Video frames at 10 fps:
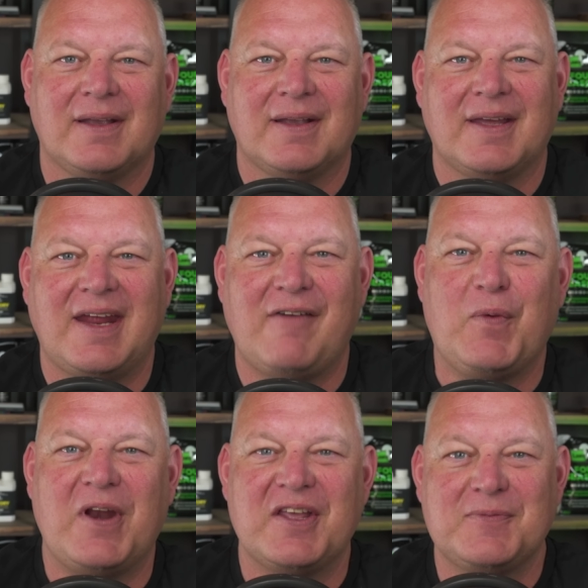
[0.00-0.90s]
G'day
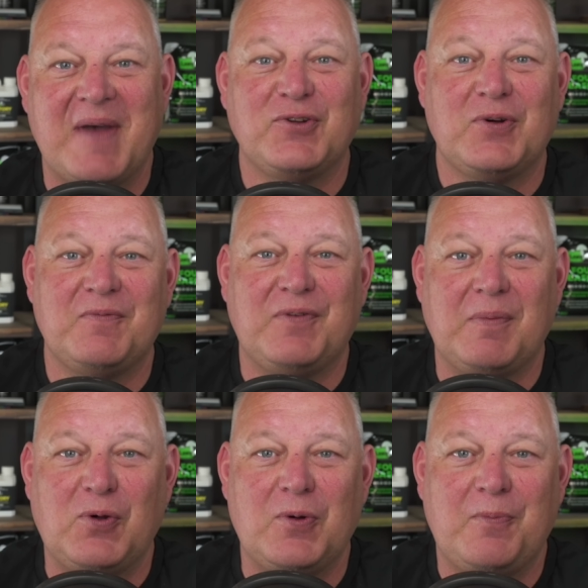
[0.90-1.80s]
everybody, it's Matt Dawn
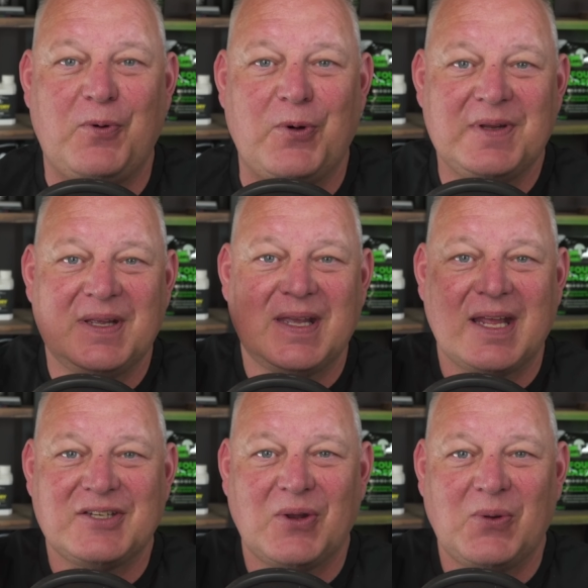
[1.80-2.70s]
from Lawnporn.
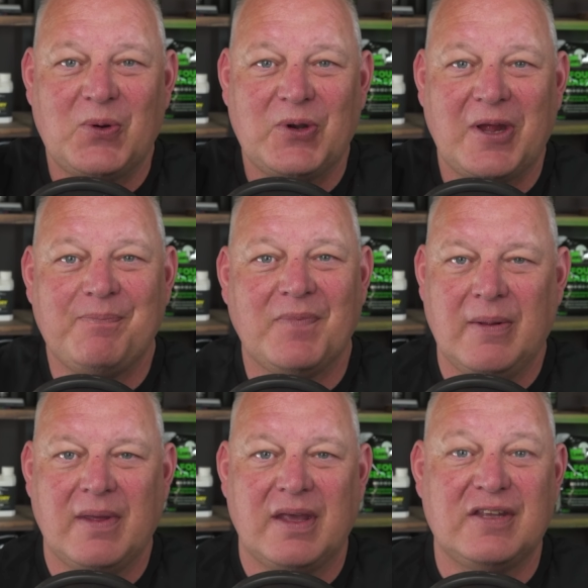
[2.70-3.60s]
Get your lawn on.
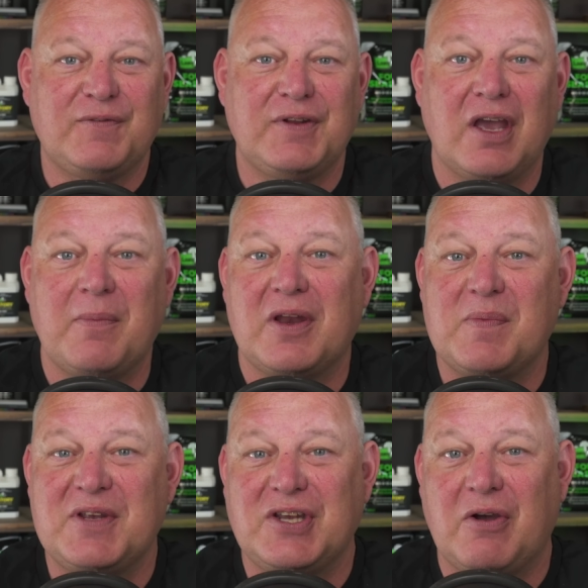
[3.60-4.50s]
In this video I'm going to
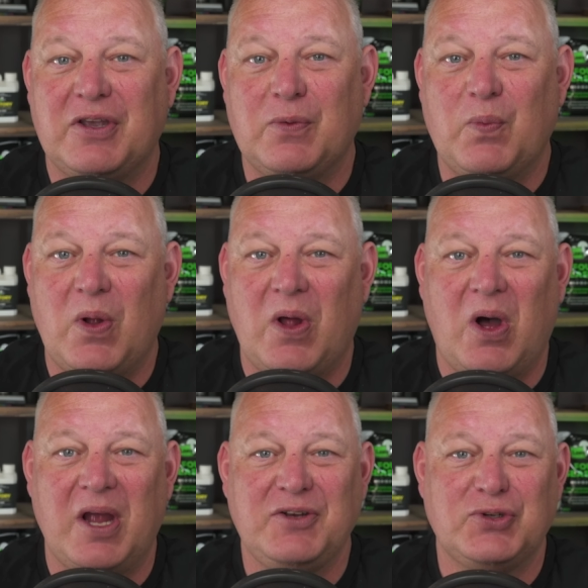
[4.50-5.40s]
be showing you what
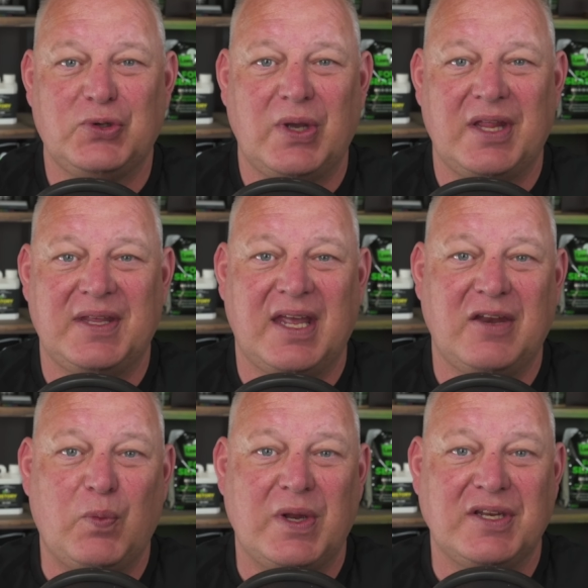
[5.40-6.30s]
I do at the end
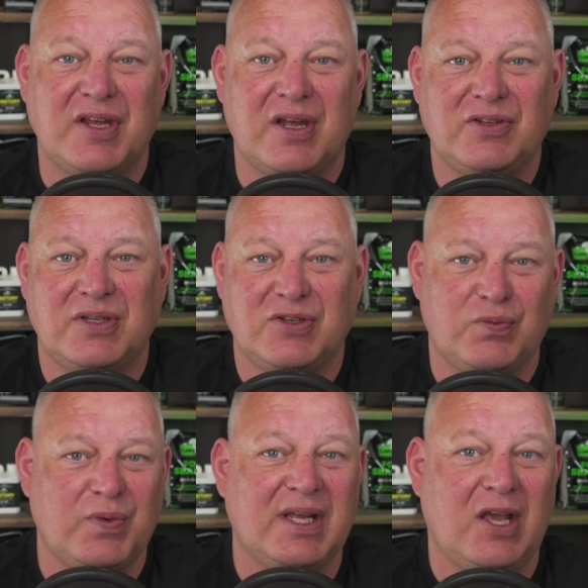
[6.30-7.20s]
of winter to
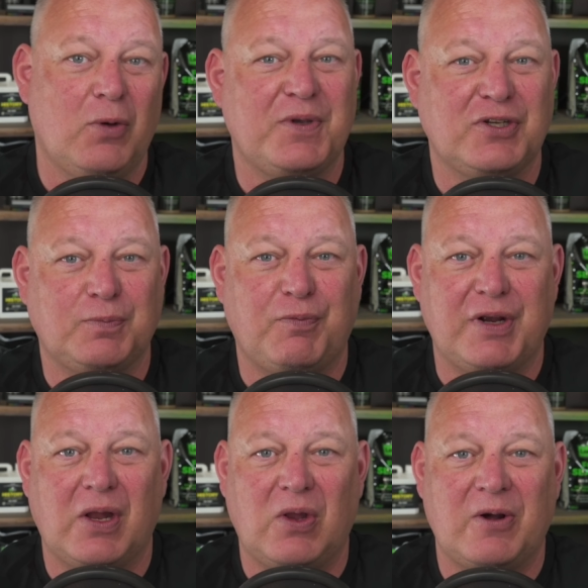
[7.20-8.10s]
really help your
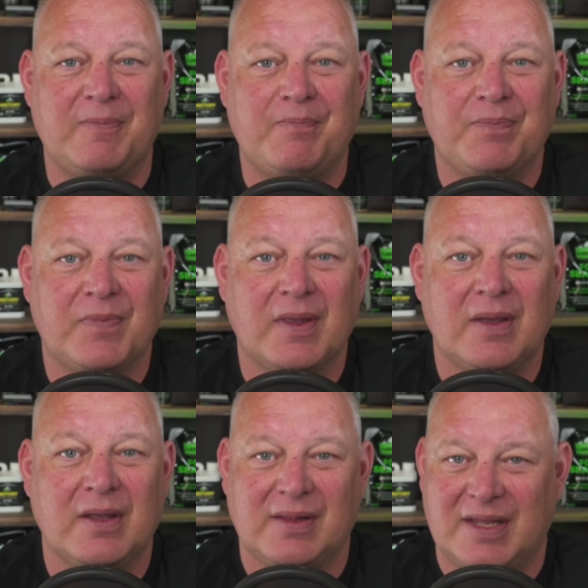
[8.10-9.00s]
spring along.
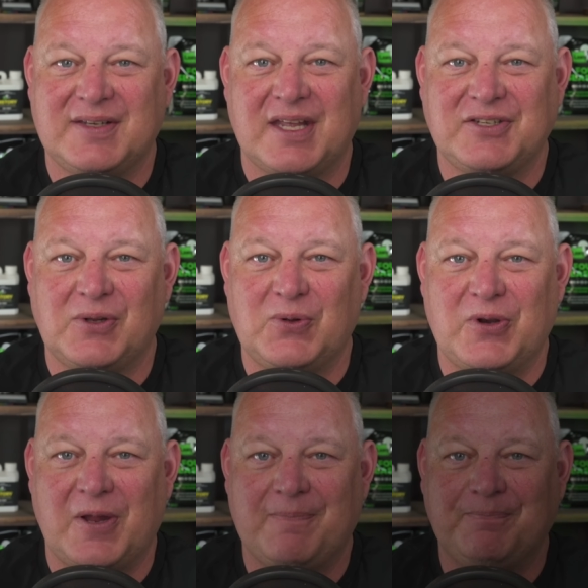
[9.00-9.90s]
Let's get your lawn on.